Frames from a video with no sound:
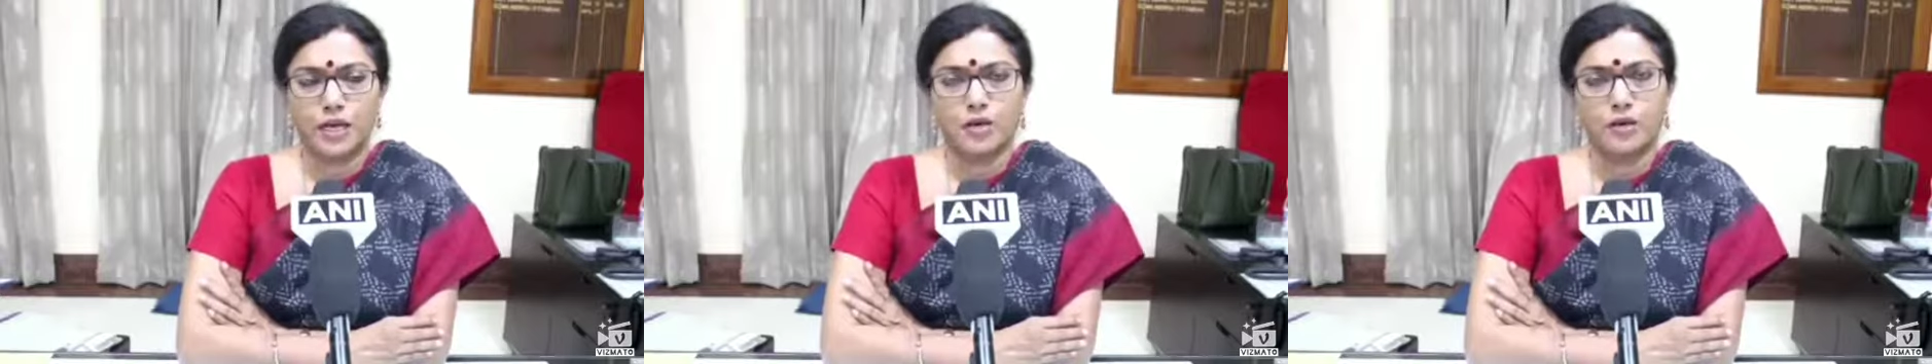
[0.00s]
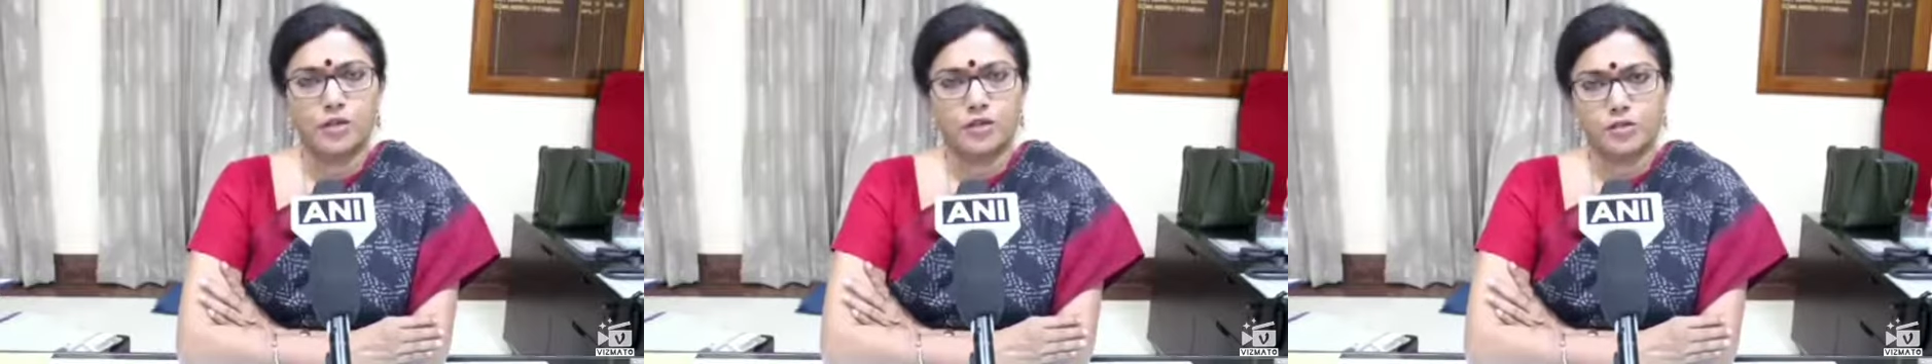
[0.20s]

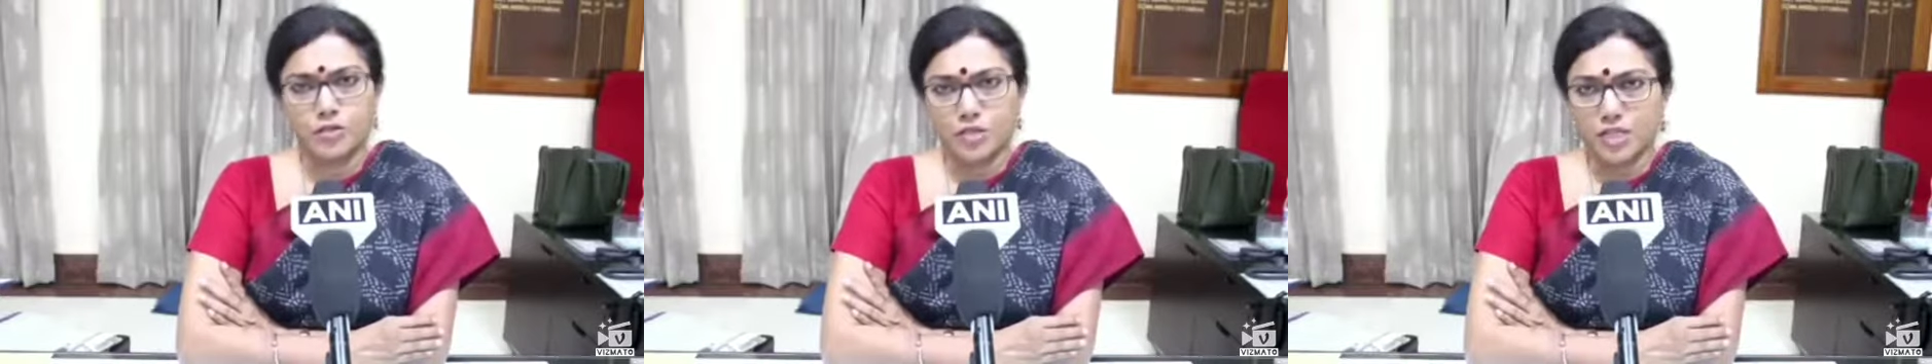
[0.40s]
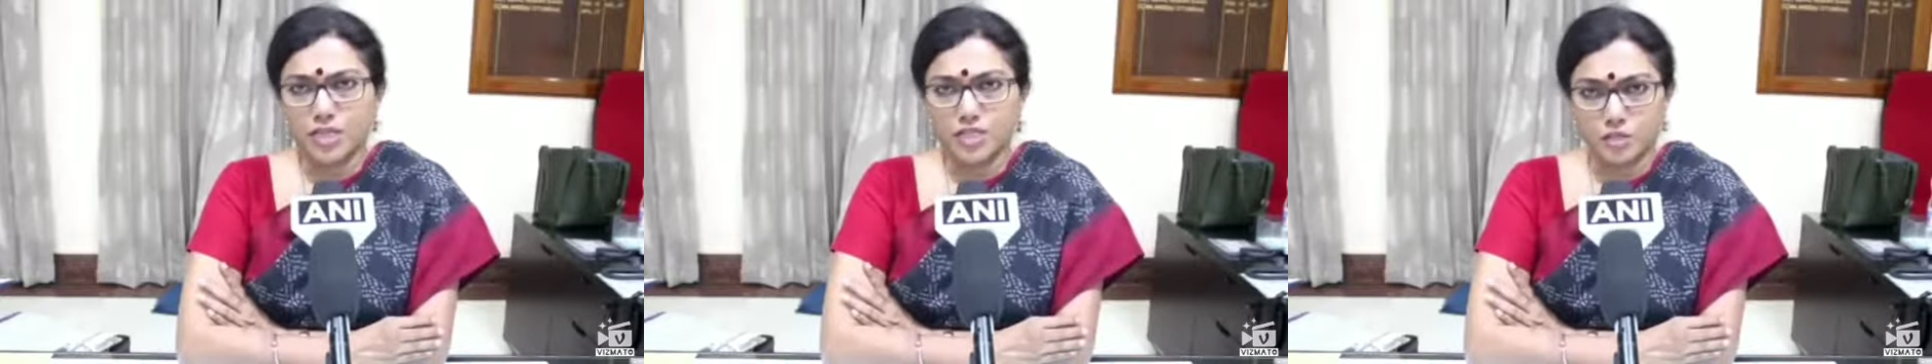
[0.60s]
and
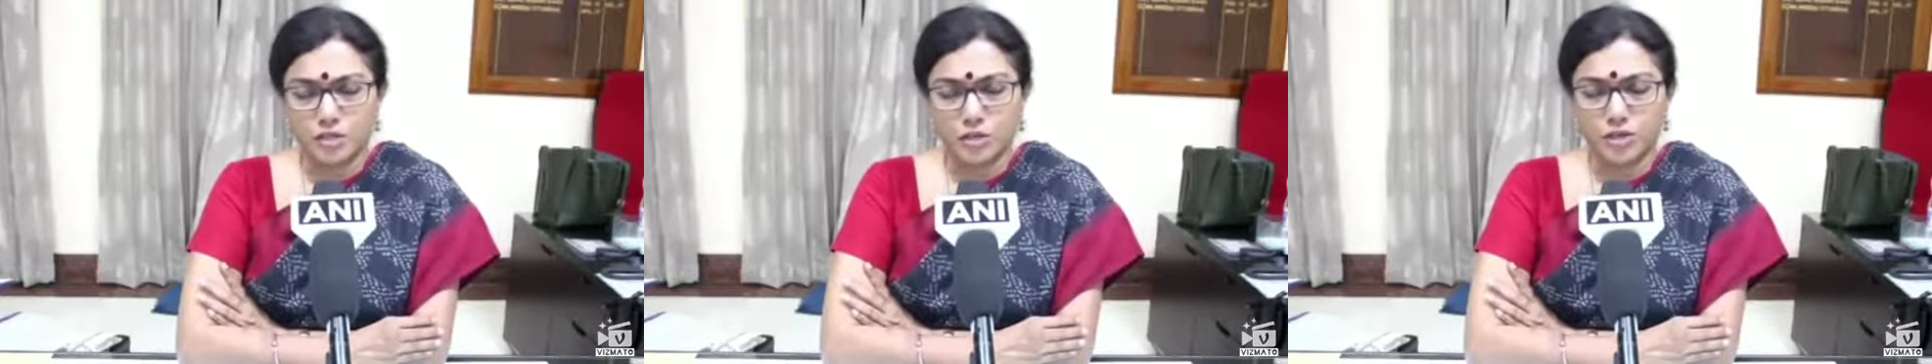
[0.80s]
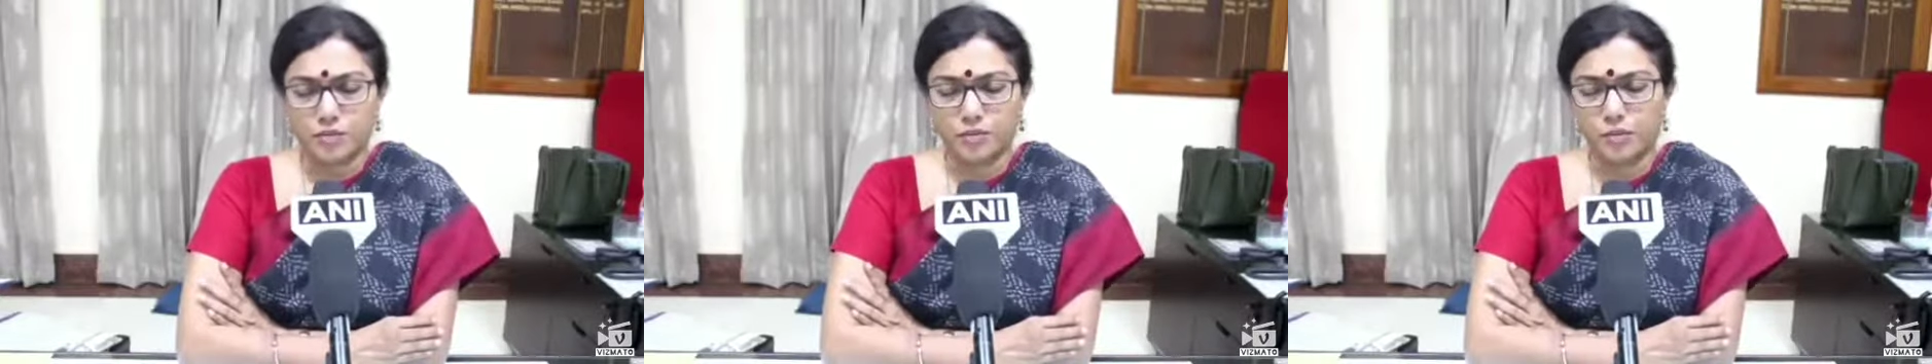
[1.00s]
also the
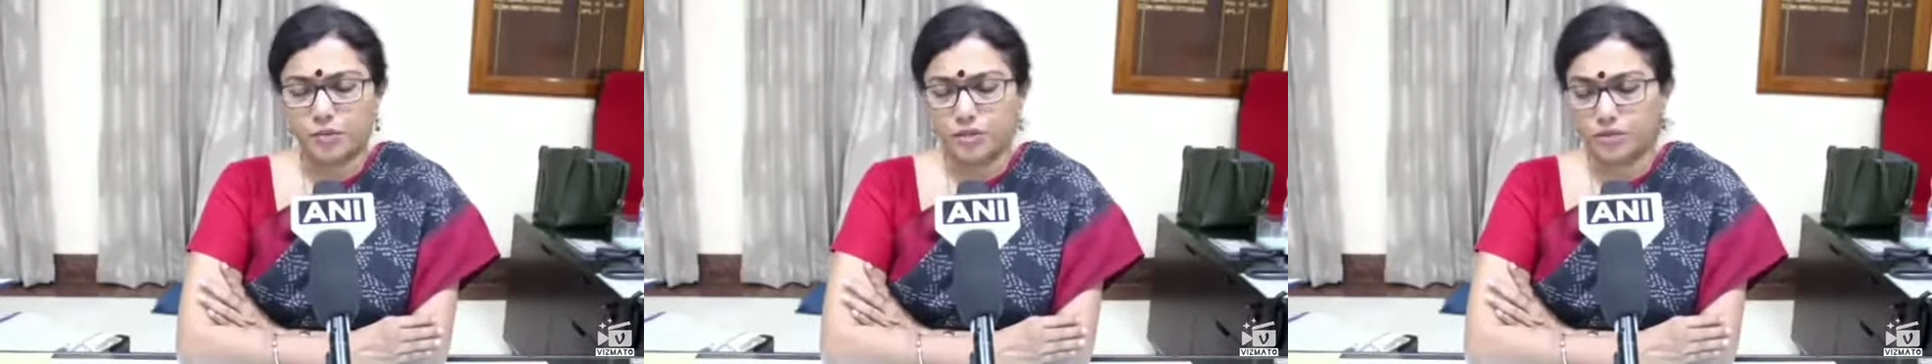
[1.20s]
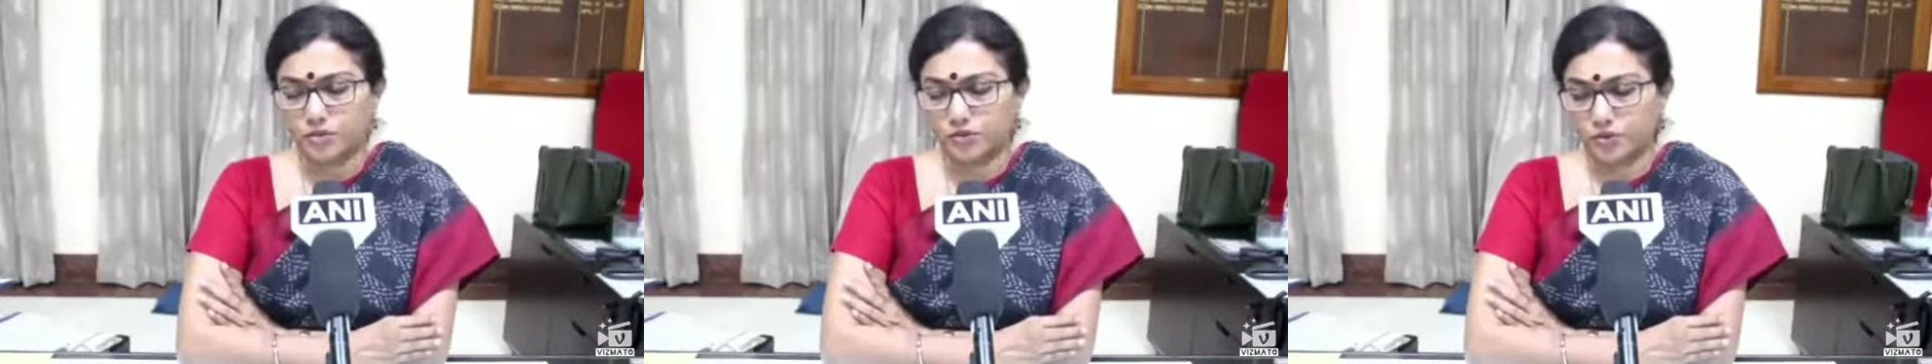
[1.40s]
historic
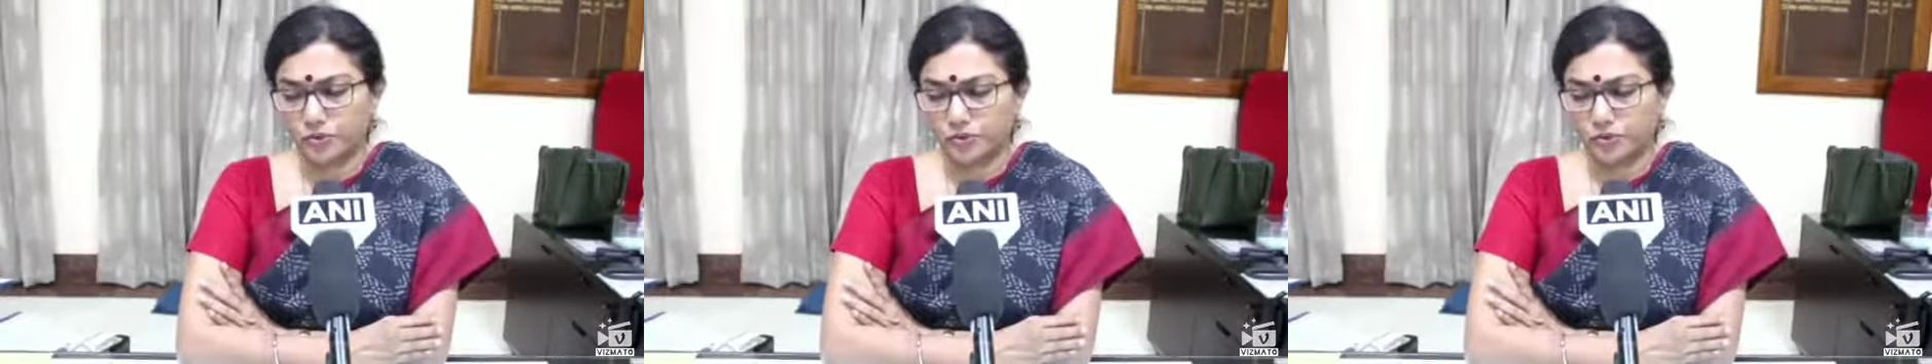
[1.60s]
point of